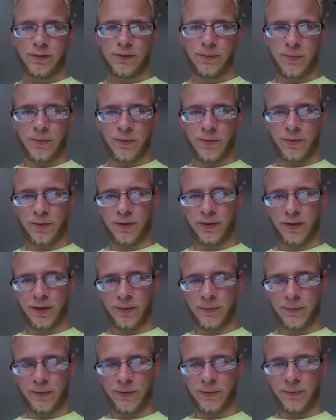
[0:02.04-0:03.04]
Good morning,
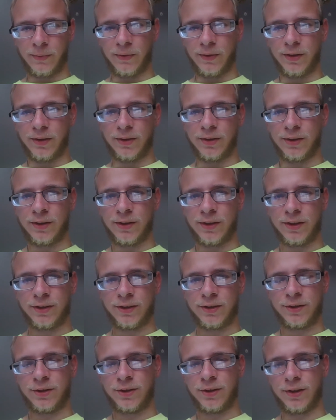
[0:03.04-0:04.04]
everyone.
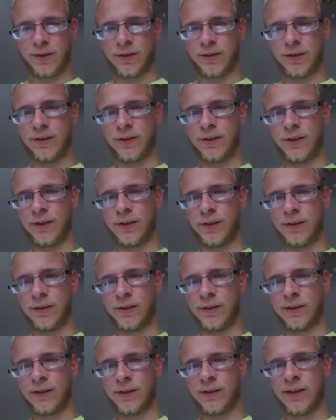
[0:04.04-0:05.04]
It's John
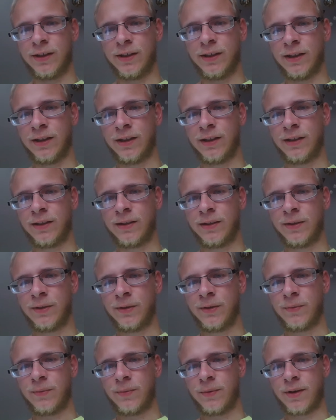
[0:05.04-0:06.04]
Deere, and today
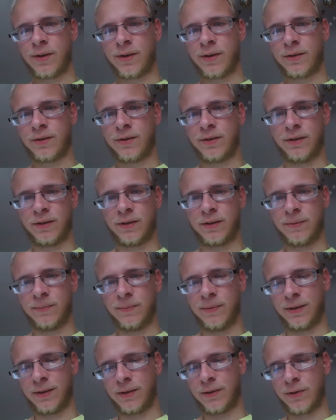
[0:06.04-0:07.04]
we're going to talk
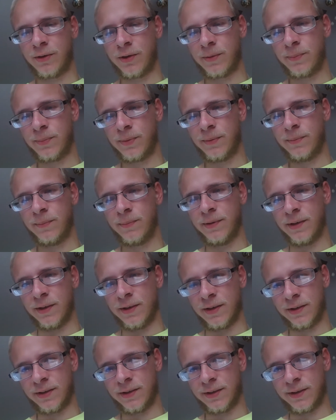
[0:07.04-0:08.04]
about corporate
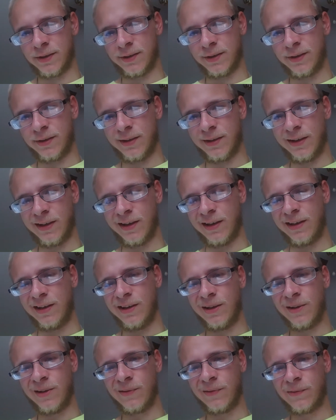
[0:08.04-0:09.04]
businesses and
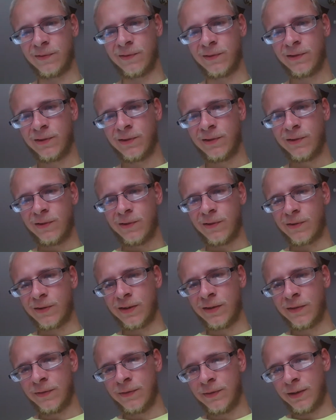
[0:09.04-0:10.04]
if
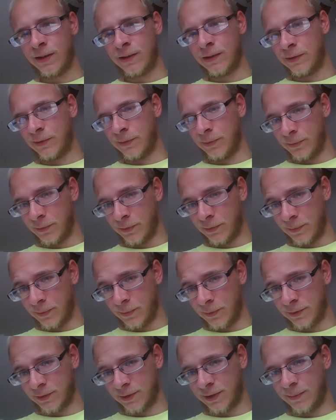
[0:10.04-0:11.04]
or if not the
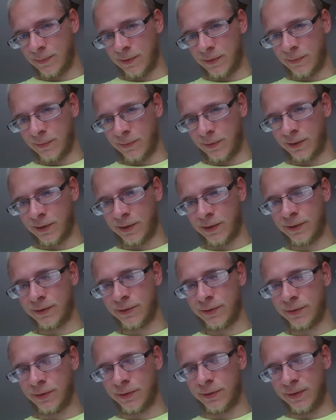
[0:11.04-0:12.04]
rumors at my work are
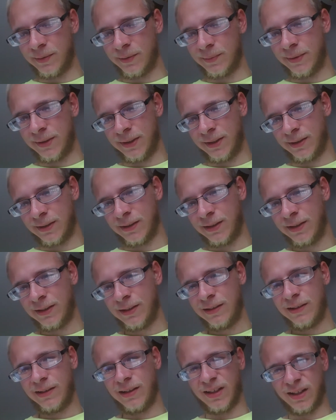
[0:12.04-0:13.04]
true about
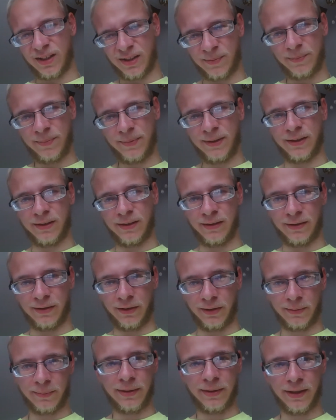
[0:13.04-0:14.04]
us being
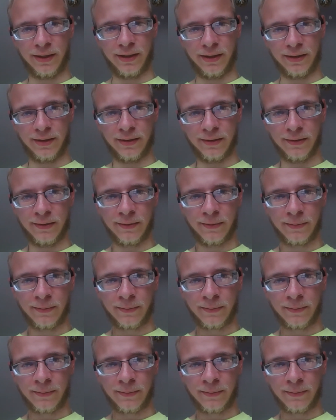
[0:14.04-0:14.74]
underpaid.